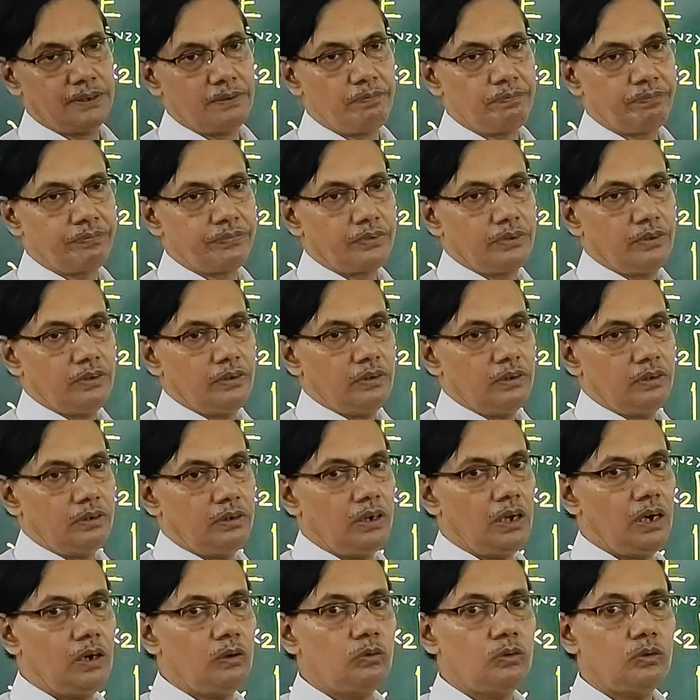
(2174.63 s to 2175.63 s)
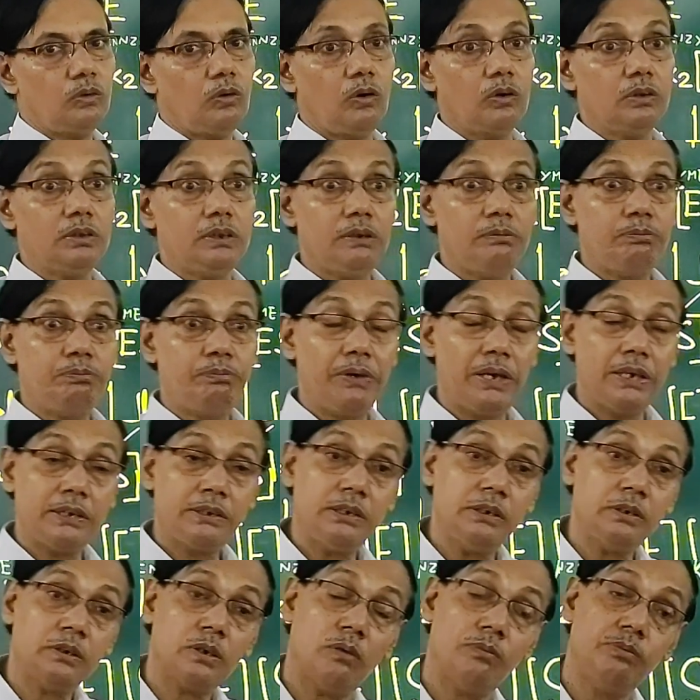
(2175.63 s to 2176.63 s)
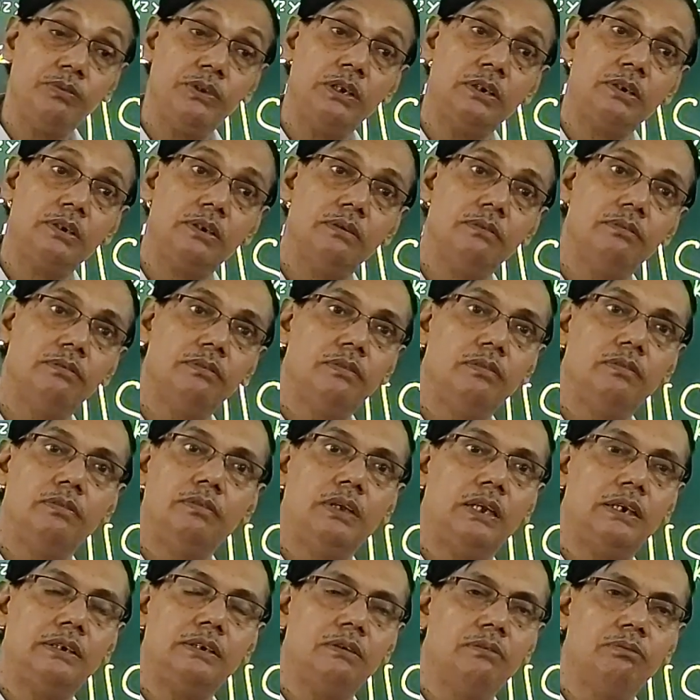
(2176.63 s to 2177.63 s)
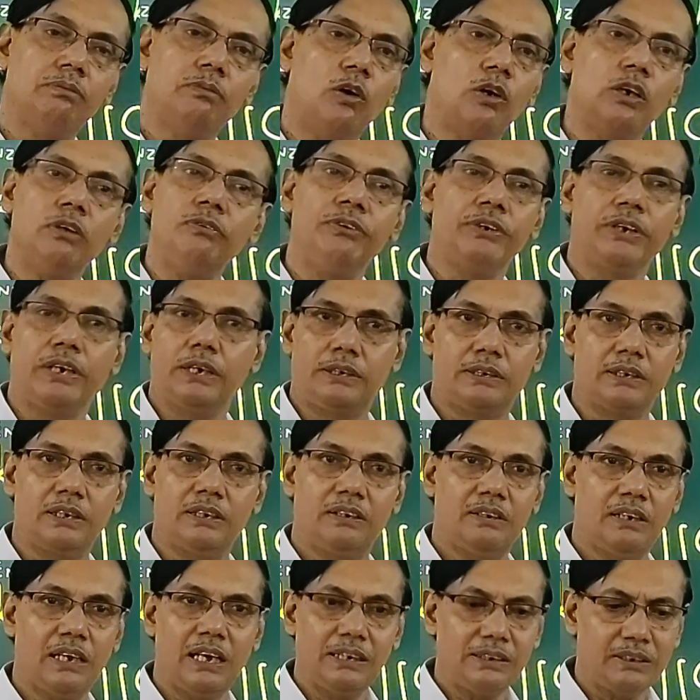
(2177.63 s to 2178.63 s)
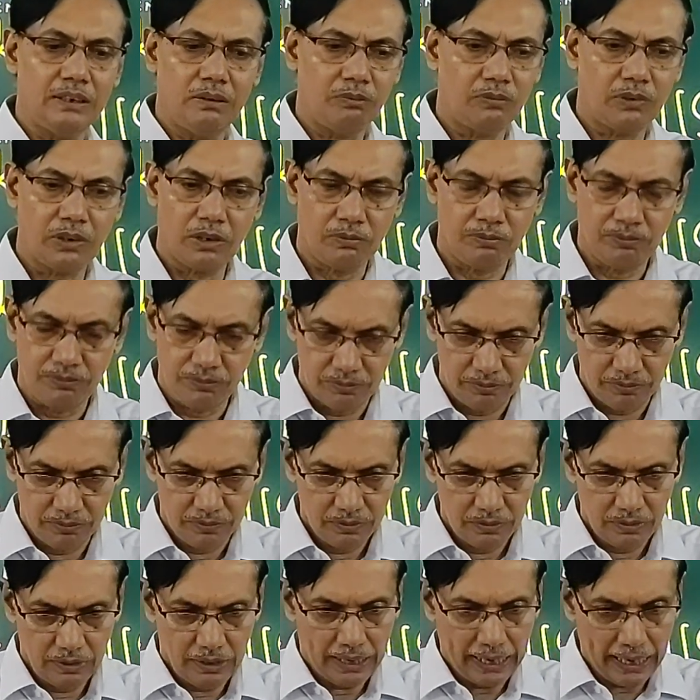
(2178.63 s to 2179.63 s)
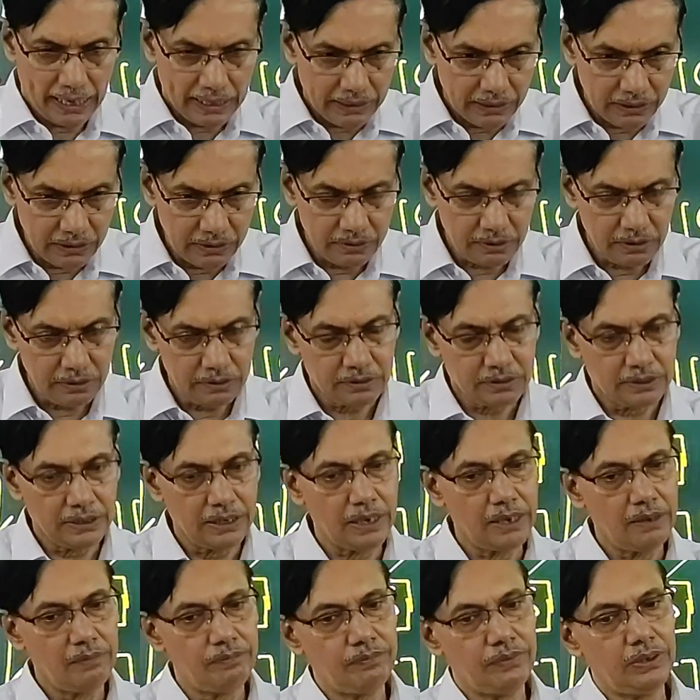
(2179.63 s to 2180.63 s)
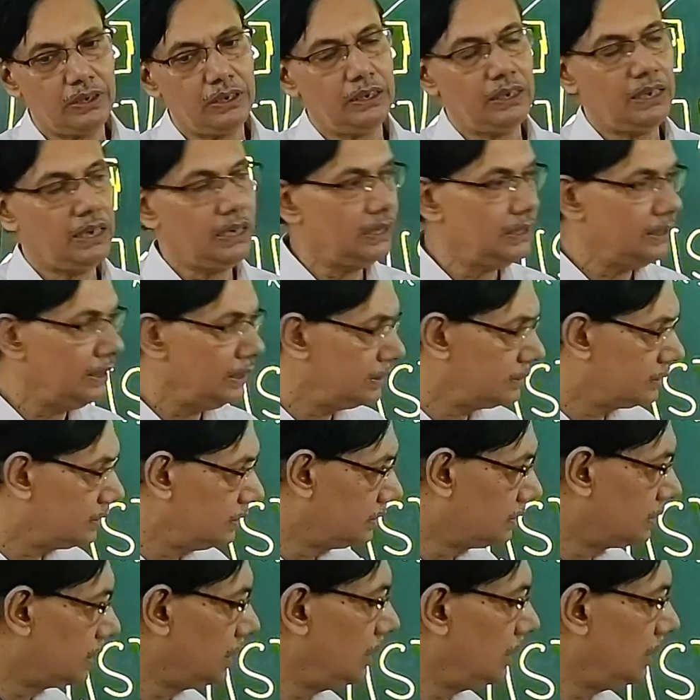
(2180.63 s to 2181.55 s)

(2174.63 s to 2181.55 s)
things. Now on the basis of this, there is a modification, large number of Eddy system and Haldane